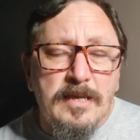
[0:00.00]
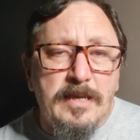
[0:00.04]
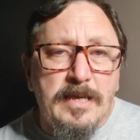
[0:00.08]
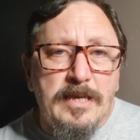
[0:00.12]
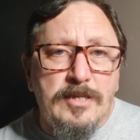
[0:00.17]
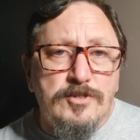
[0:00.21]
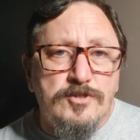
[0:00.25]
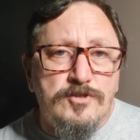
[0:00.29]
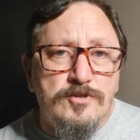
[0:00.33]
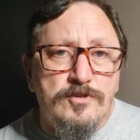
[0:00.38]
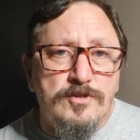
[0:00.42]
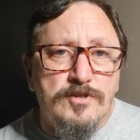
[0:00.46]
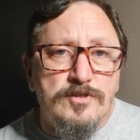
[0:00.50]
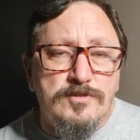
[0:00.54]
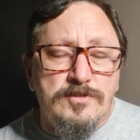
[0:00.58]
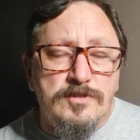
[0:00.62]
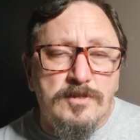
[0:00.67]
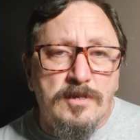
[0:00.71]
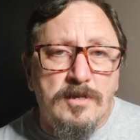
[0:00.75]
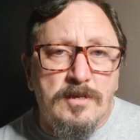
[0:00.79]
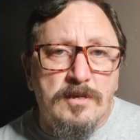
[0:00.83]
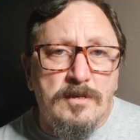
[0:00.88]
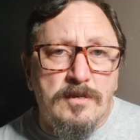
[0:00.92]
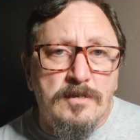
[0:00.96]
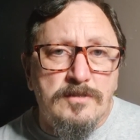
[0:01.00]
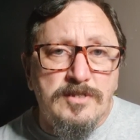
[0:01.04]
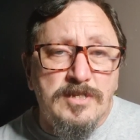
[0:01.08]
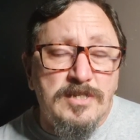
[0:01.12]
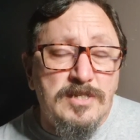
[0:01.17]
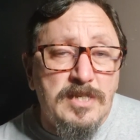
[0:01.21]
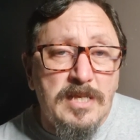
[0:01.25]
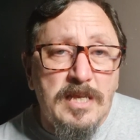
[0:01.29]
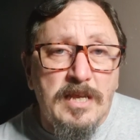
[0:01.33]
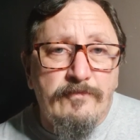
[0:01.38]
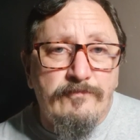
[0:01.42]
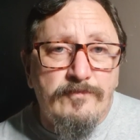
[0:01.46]
It just
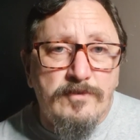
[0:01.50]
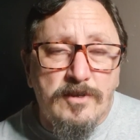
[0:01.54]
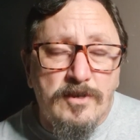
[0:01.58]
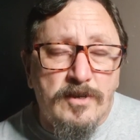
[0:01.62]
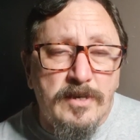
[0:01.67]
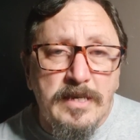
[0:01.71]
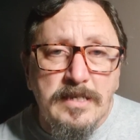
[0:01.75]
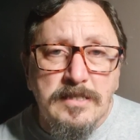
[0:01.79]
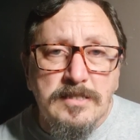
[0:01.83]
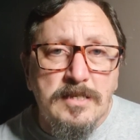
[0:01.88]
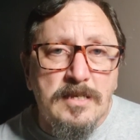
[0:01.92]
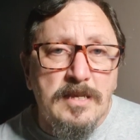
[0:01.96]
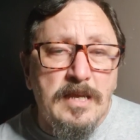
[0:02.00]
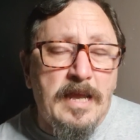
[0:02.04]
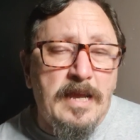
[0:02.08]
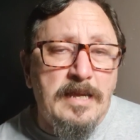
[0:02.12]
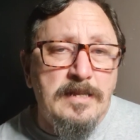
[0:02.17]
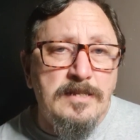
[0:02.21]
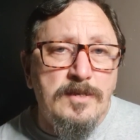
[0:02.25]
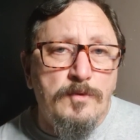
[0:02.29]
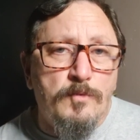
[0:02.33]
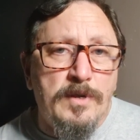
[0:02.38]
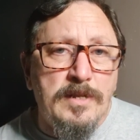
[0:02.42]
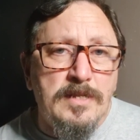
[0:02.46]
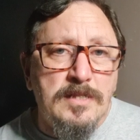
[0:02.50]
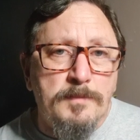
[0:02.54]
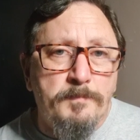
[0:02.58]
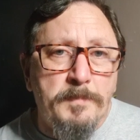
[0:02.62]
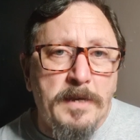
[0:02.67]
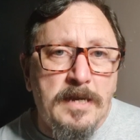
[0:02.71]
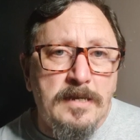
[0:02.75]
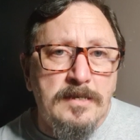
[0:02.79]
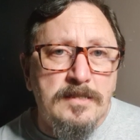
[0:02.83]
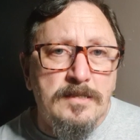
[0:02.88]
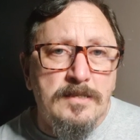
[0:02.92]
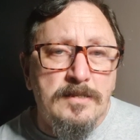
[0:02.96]
deceived Gaita, and it went in the
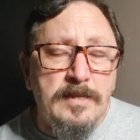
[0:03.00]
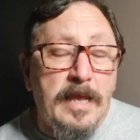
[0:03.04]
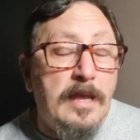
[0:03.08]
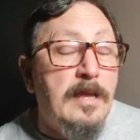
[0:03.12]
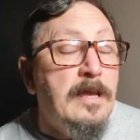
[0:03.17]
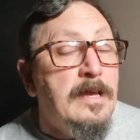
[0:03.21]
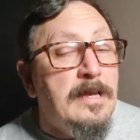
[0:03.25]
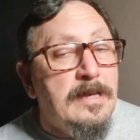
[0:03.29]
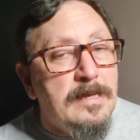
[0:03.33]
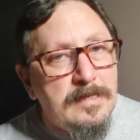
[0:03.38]
back of the net.